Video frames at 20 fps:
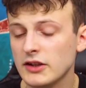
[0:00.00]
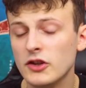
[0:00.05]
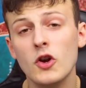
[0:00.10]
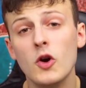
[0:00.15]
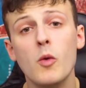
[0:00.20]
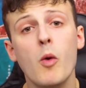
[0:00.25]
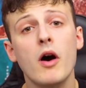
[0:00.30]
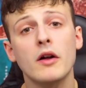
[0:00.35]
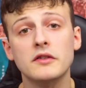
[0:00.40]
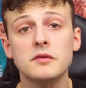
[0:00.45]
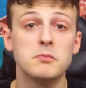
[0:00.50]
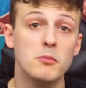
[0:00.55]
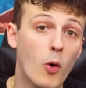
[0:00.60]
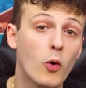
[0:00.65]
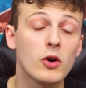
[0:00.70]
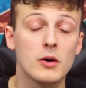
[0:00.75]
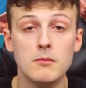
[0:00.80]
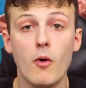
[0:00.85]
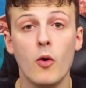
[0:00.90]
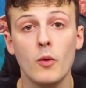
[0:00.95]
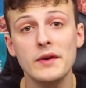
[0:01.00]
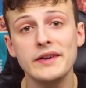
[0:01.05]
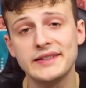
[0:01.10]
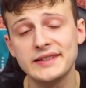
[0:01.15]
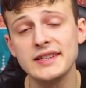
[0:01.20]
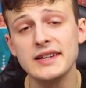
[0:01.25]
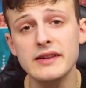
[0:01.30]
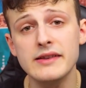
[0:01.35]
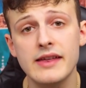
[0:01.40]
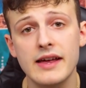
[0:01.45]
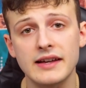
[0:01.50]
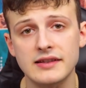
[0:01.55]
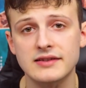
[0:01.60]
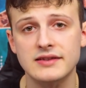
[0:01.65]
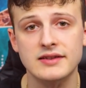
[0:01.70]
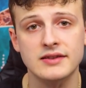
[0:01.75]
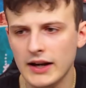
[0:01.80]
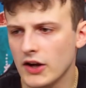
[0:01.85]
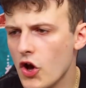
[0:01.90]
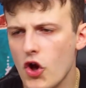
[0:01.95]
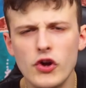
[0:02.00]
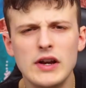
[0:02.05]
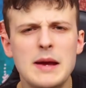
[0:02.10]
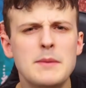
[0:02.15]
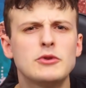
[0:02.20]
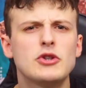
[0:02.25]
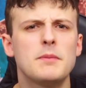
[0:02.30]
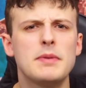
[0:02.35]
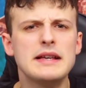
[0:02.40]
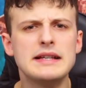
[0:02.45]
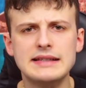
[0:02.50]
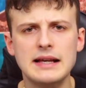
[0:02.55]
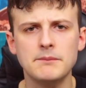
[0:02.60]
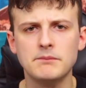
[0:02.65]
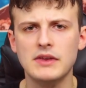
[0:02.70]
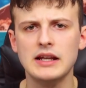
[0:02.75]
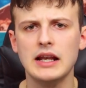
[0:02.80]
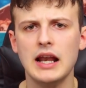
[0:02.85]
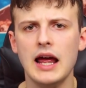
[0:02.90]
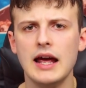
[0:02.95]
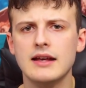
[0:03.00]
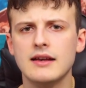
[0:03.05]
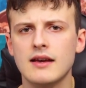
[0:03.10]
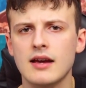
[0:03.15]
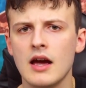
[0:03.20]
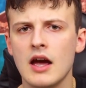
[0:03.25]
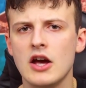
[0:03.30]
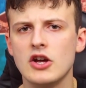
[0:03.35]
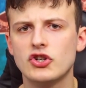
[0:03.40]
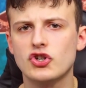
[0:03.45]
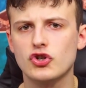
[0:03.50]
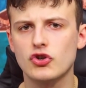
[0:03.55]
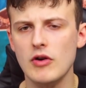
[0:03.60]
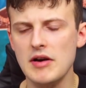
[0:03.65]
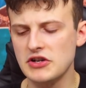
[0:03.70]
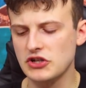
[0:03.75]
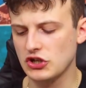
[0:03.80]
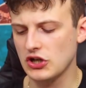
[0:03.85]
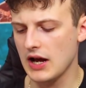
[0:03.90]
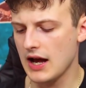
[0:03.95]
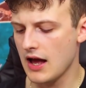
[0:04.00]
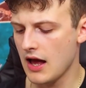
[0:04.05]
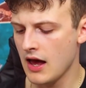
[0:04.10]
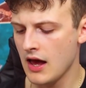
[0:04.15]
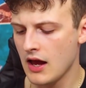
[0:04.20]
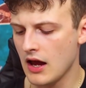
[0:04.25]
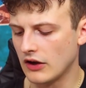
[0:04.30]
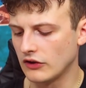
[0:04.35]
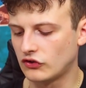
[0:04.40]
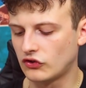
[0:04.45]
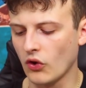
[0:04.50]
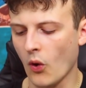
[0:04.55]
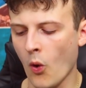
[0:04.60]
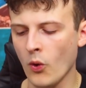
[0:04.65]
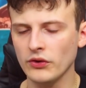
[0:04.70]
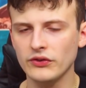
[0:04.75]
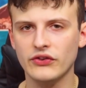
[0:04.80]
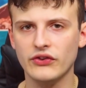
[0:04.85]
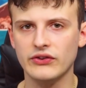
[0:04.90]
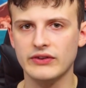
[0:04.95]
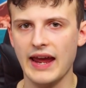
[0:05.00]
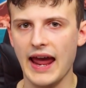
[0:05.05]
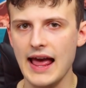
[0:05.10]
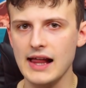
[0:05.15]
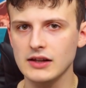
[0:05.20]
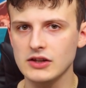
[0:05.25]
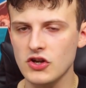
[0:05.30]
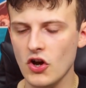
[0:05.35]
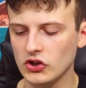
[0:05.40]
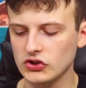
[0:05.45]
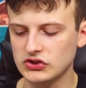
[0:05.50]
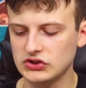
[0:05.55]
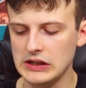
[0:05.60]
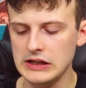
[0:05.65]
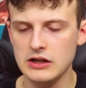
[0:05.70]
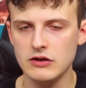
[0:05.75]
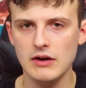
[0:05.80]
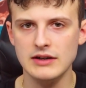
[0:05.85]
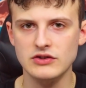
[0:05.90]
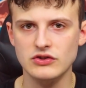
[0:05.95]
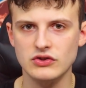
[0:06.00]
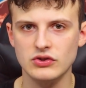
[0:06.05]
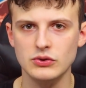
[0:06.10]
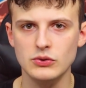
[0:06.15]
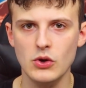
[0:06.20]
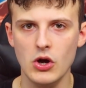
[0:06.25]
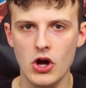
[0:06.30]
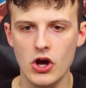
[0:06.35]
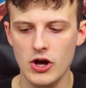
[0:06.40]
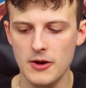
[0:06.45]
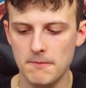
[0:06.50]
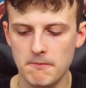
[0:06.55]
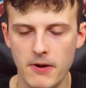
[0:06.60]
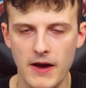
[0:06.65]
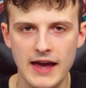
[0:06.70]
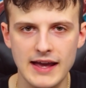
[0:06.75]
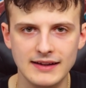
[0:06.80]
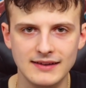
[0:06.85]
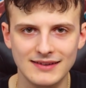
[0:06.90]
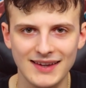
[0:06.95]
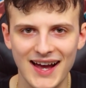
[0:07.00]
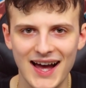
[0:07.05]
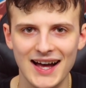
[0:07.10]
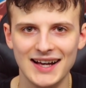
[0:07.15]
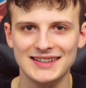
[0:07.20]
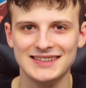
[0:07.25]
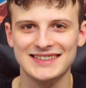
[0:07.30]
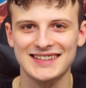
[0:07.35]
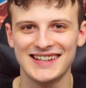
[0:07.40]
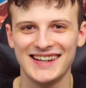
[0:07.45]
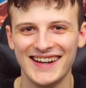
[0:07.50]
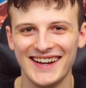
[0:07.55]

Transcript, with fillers: And you know what? More and more we see this. And her name should be something like Trisha, don't tell your secrets to her paid ass.